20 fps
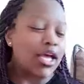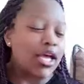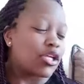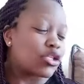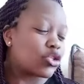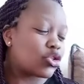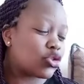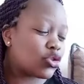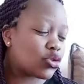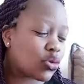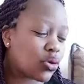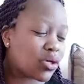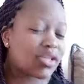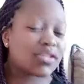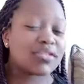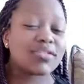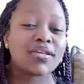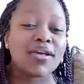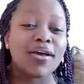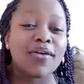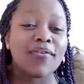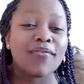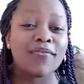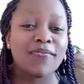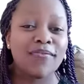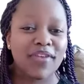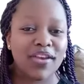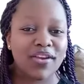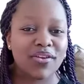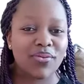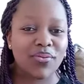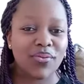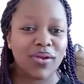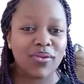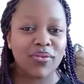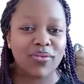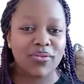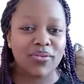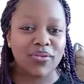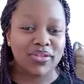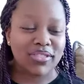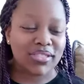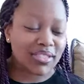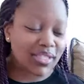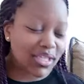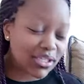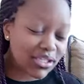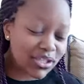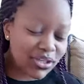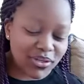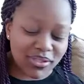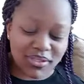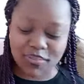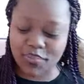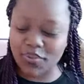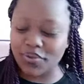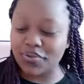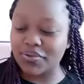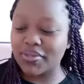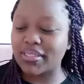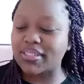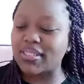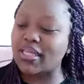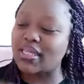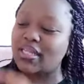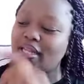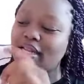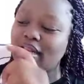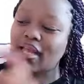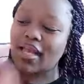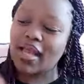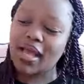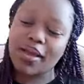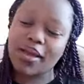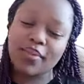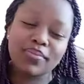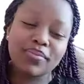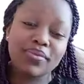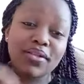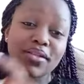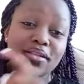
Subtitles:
soak it very well with the surgical spirit, and then come